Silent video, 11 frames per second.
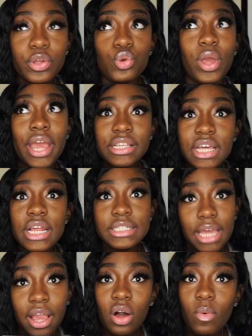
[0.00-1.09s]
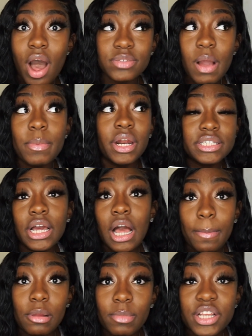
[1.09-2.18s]
It's gonna take a while. It's probably gonna take a
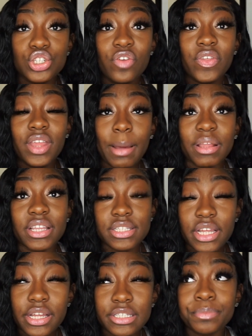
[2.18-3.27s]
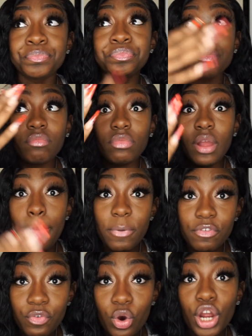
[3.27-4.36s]
couple of months. So you have to think about these things
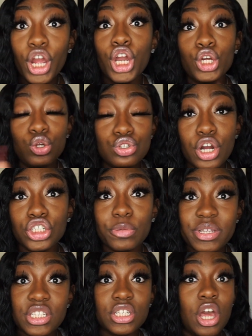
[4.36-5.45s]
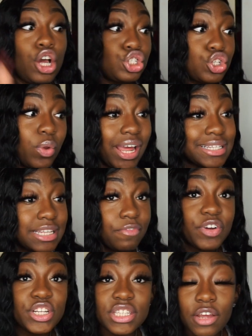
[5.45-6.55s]
before you start your business. So like I said,
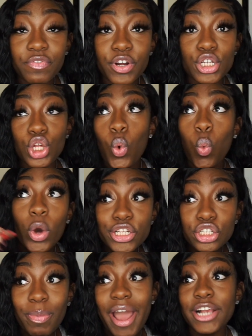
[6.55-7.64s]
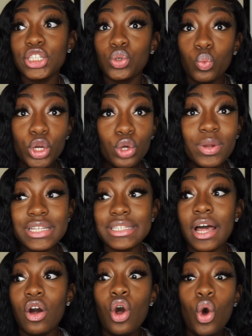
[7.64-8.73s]
first thing first, what is your passion? What do you want to
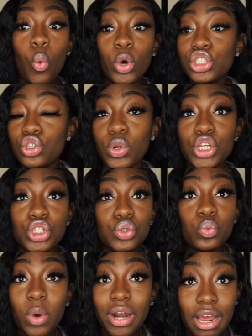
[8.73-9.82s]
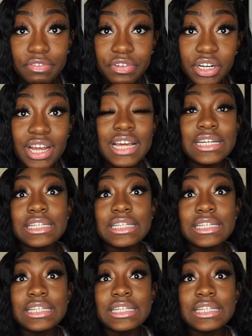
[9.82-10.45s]
sell? What do you want to do? Whatever.